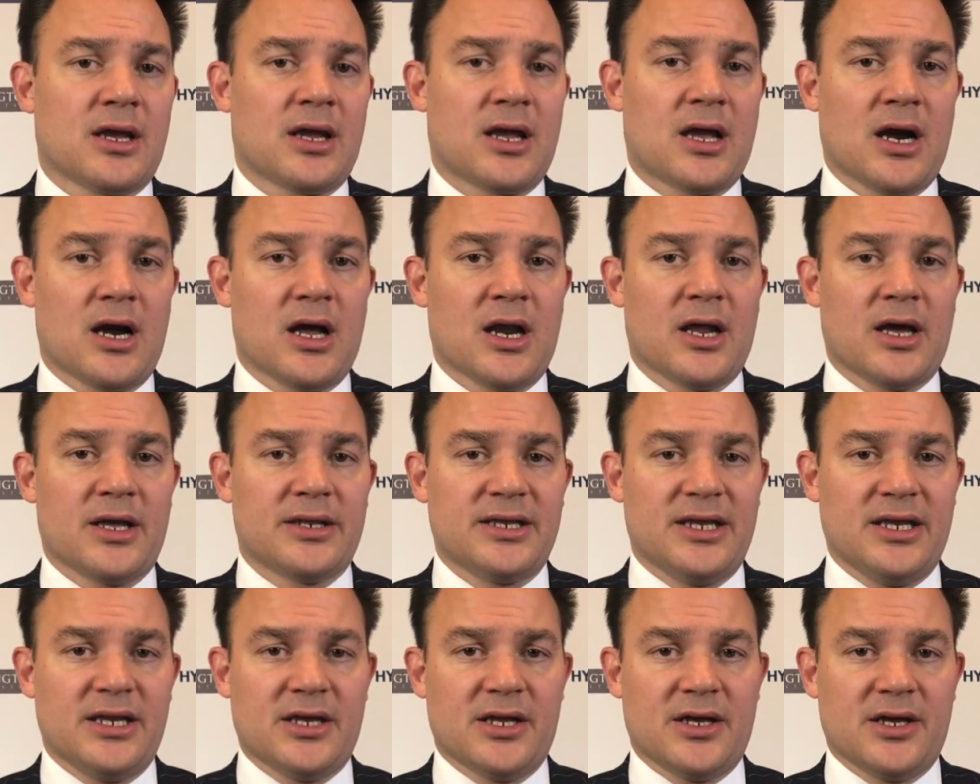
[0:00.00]
gala
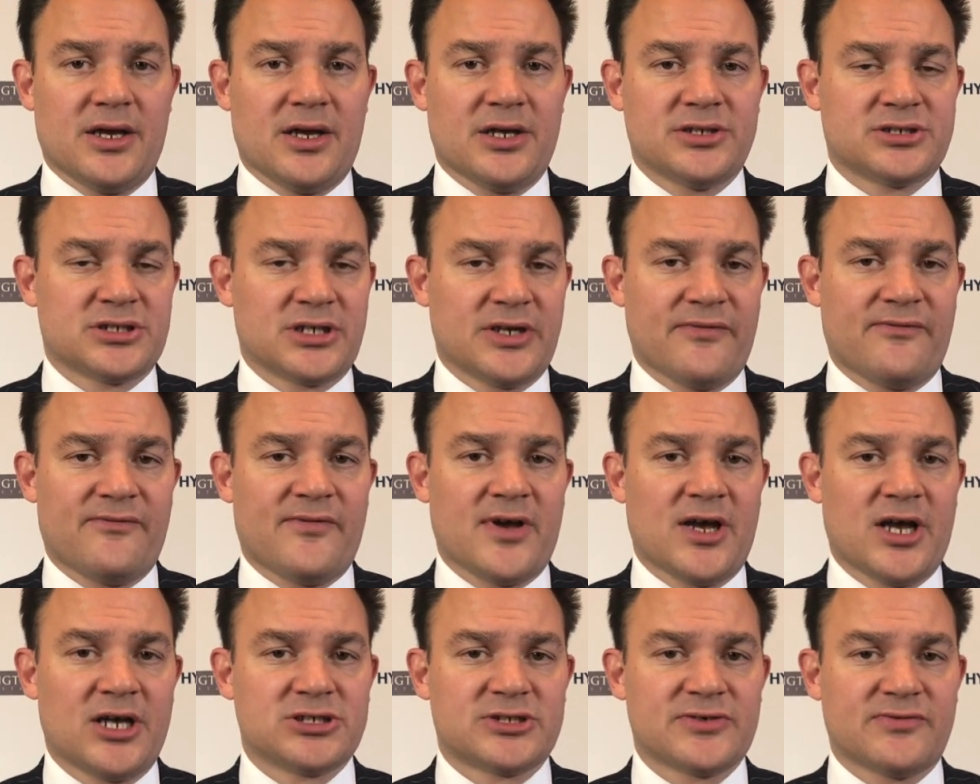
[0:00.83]
dinners and the
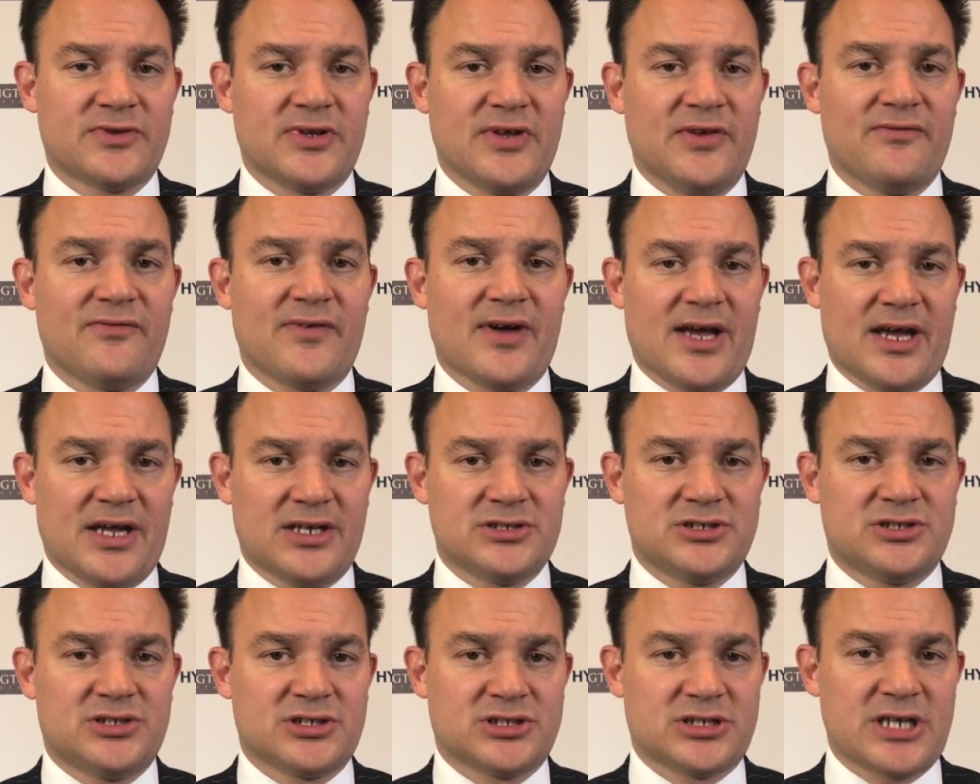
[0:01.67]
first of the
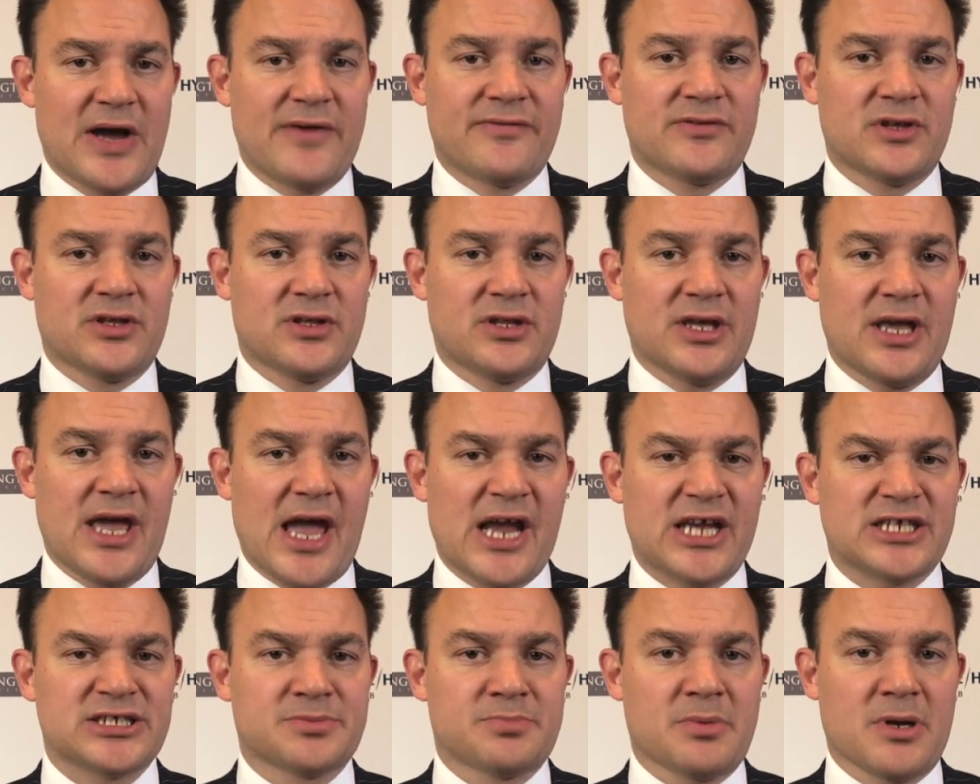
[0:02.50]
event just after the
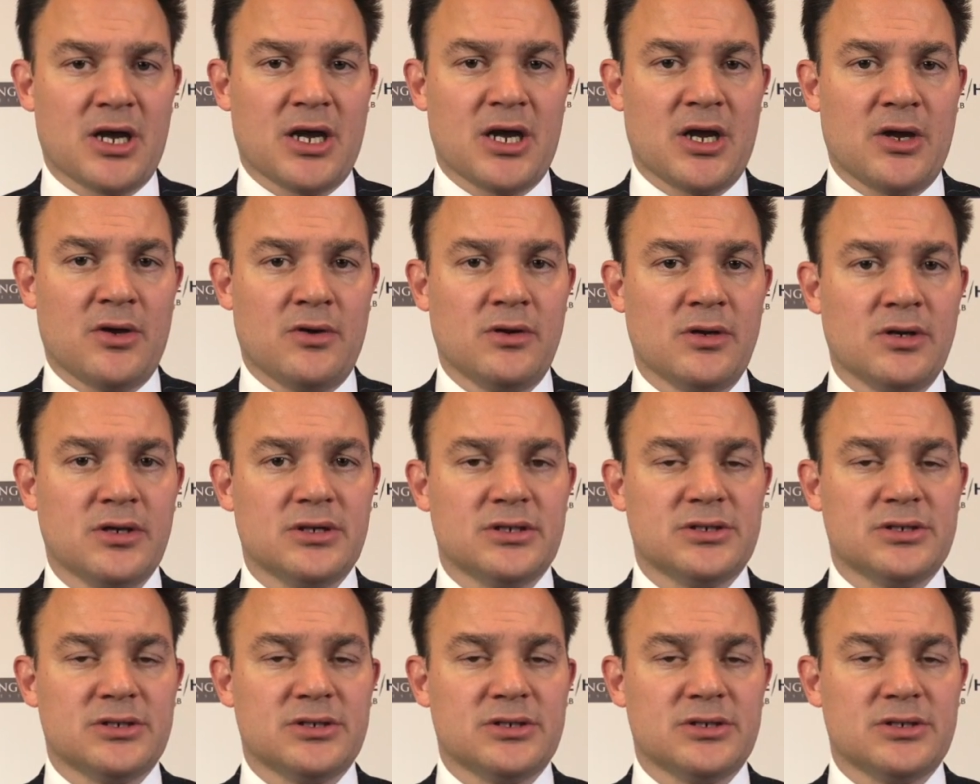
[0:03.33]
expo.